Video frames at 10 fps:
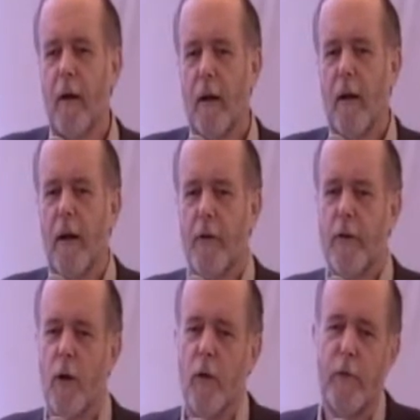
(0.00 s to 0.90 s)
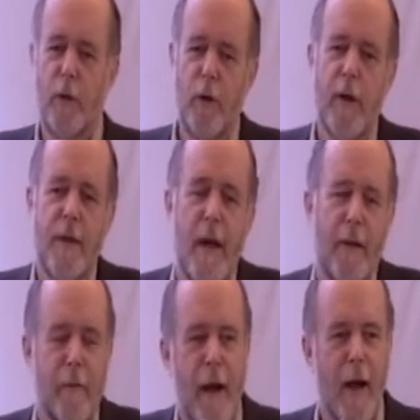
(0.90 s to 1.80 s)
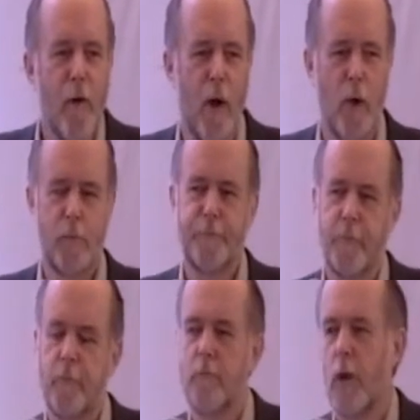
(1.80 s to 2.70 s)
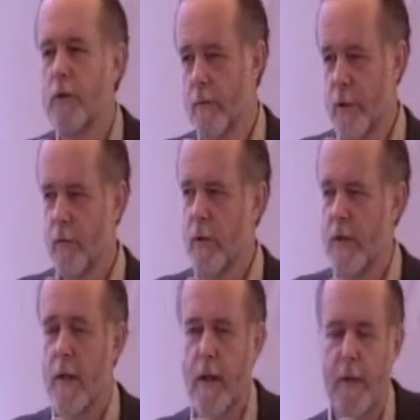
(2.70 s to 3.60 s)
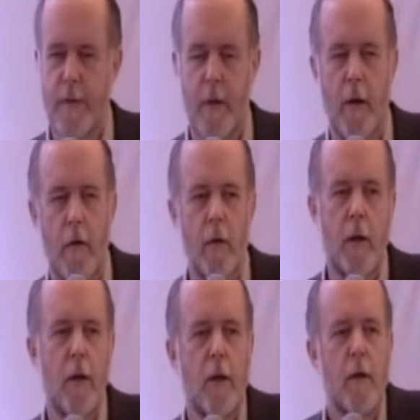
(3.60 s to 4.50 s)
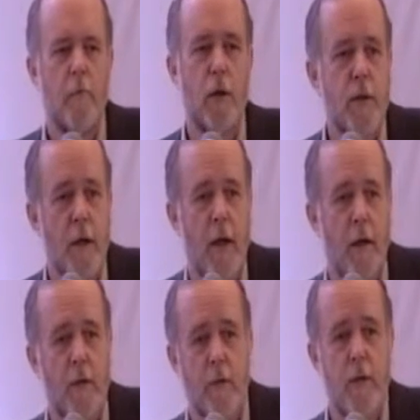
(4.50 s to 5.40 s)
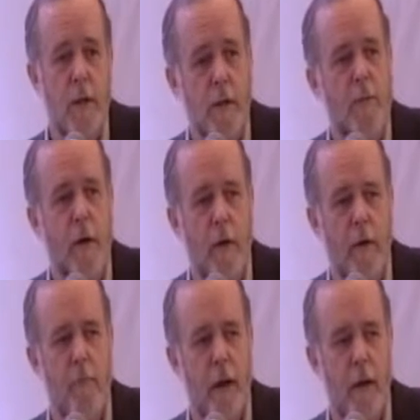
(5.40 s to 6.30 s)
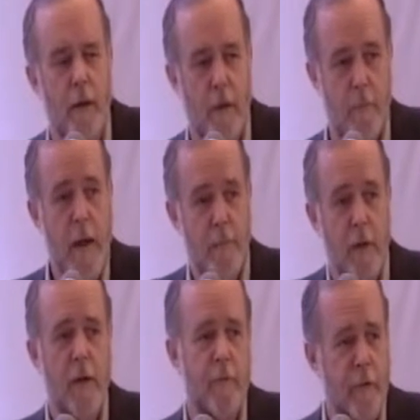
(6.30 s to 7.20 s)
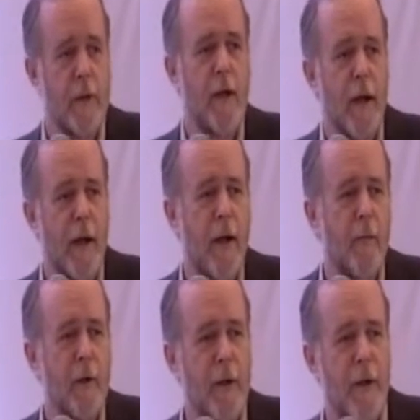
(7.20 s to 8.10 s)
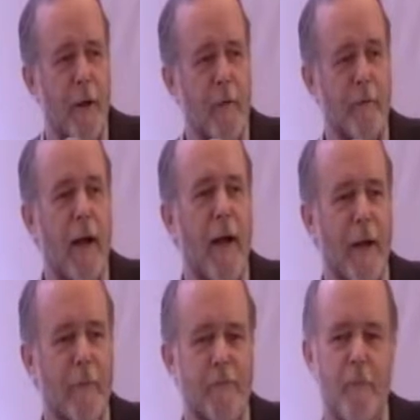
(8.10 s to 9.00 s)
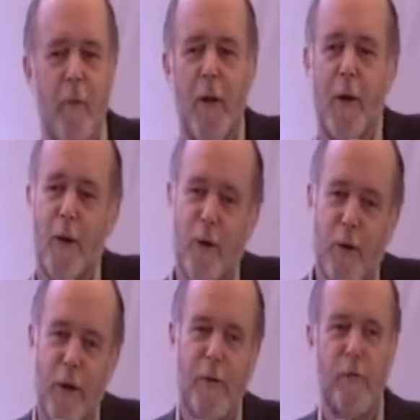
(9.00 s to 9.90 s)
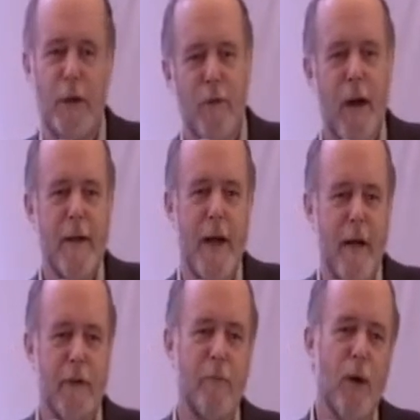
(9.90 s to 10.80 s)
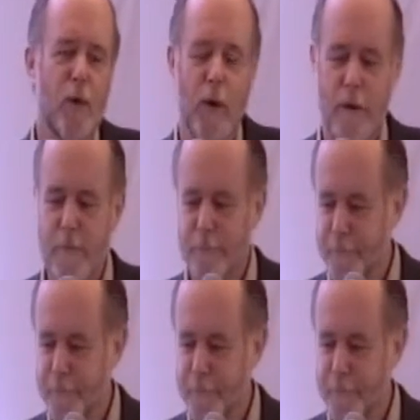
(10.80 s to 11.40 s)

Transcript: And so if you look at that arrow, most of you would see that as an arrow. Most Canadians would see it as part of the, ma the maple leaf on the Canadian uh, flag. So we, we tried to have it both ways.